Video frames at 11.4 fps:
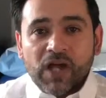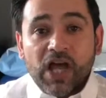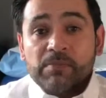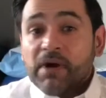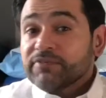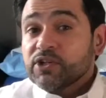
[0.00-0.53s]
I
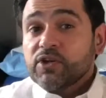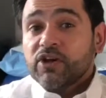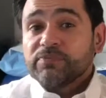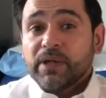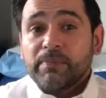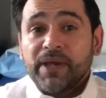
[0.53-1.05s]
am often
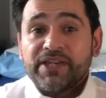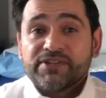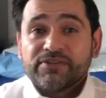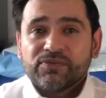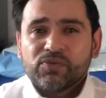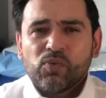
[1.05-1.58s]
asked by
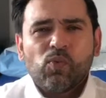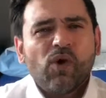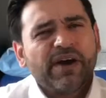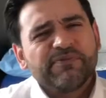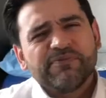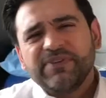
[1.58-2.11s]
patients,
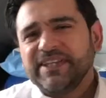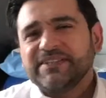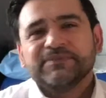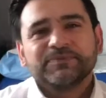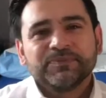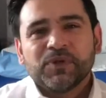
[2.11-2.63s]
why feet?
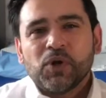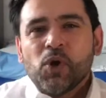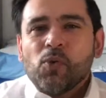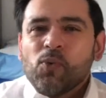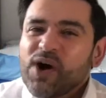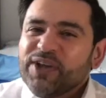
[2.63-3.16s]

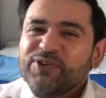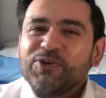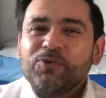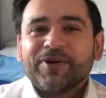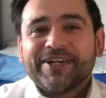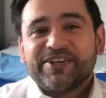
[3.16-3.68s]
Why do
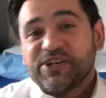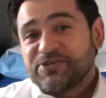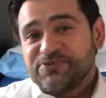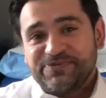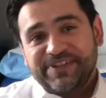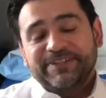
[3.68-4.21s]
you want to touch
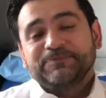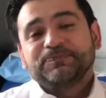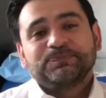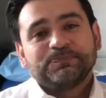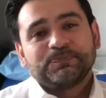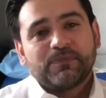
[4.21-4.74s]
feet?
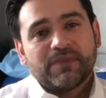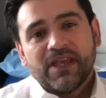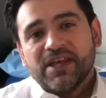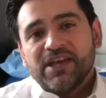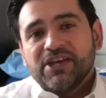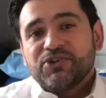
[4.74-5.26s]

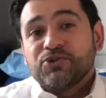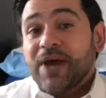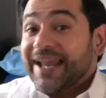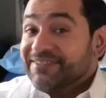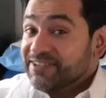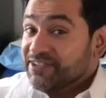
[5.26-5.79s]
To
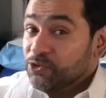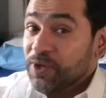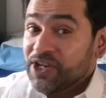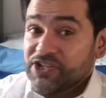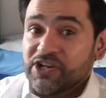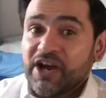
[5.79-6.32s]
answer this
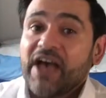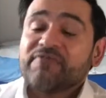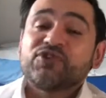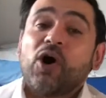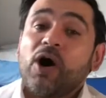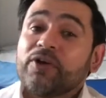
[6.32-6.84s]
question, I
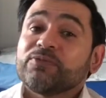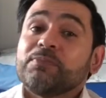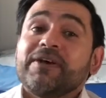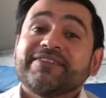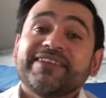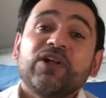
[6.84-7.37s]
have to ask
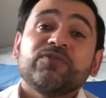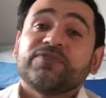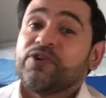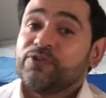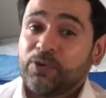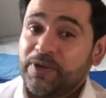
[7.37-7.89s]
myself
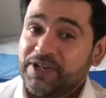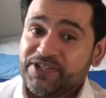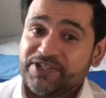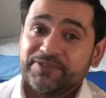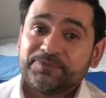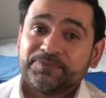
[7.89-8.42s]
another
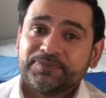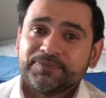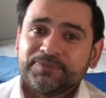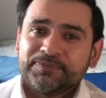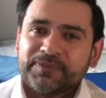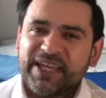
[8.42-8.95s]
question,
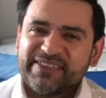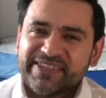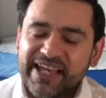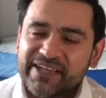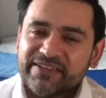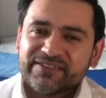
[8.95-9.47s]
and
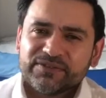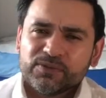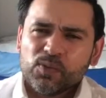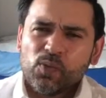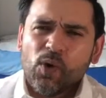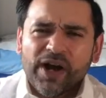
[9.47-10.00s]
that is,
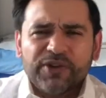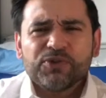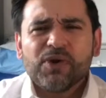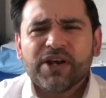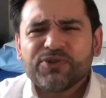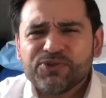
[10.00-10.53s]
why
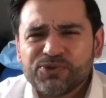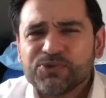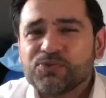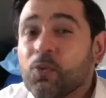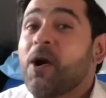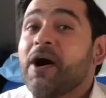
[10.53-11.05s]
do I
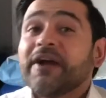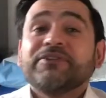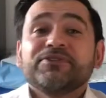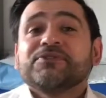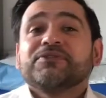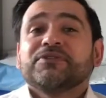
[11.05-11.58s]
do what I
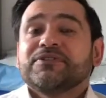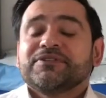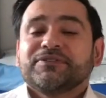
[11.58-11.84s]
do?